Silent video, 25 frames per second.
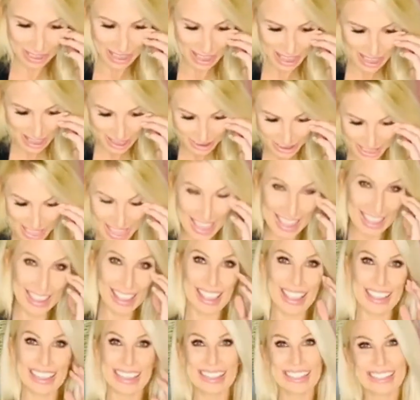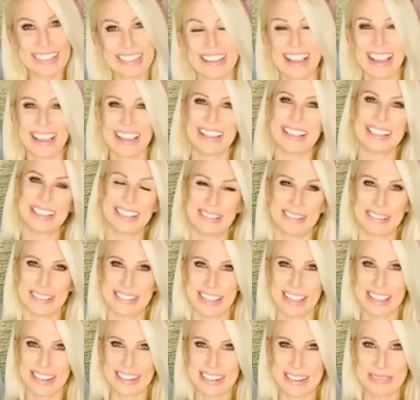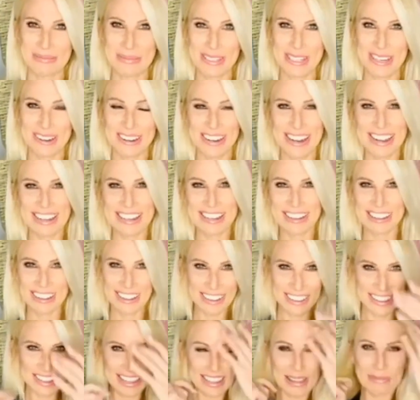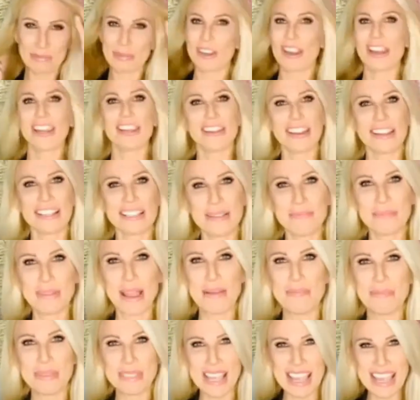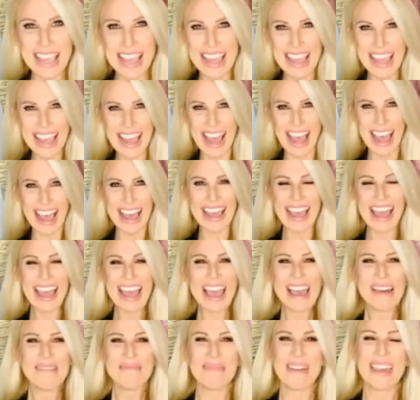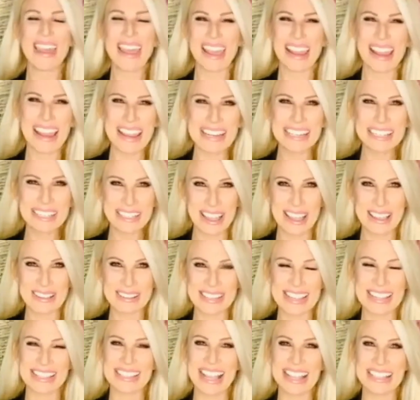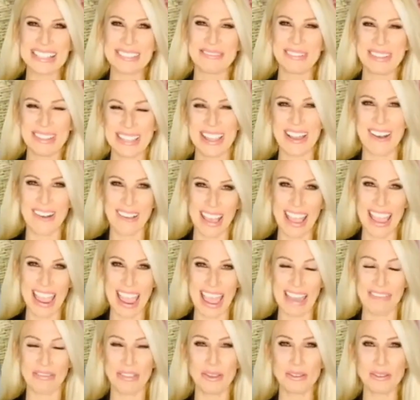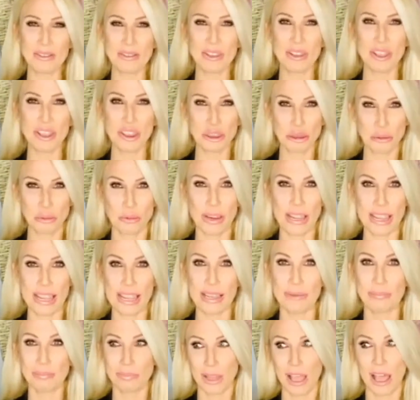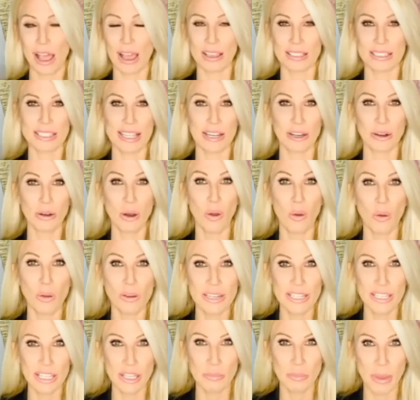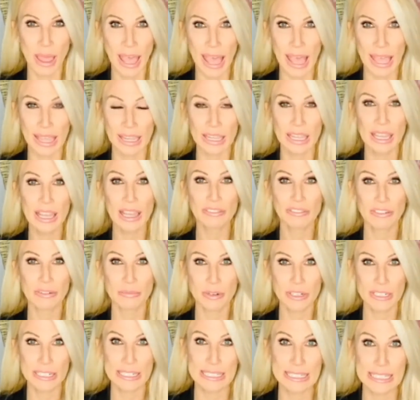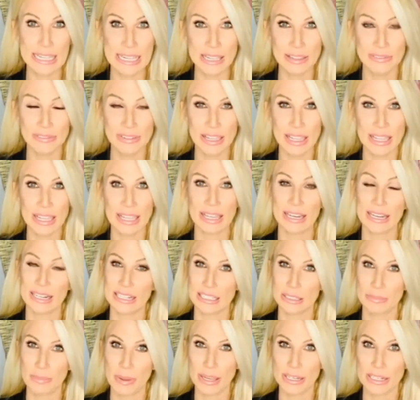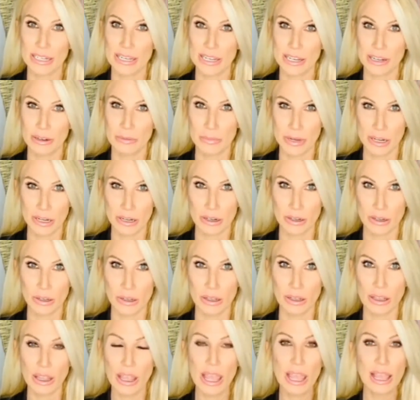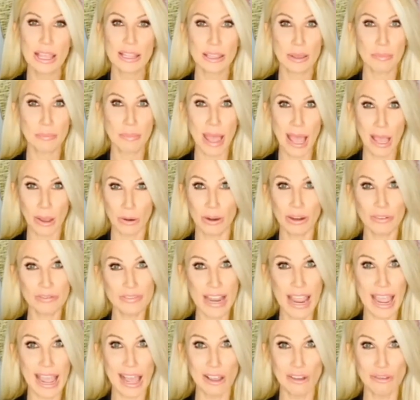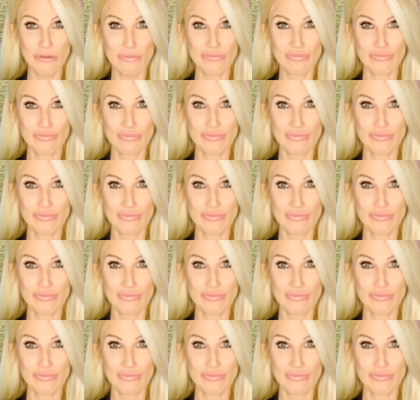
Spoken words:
Okay, I get so excited. I'm sorry. I know y'all think I'm cray-cray sometimes. But in closing, that's really all I had. Those are the 3 blocks that are holding you back from receiving and expecting your miracle. The power of now.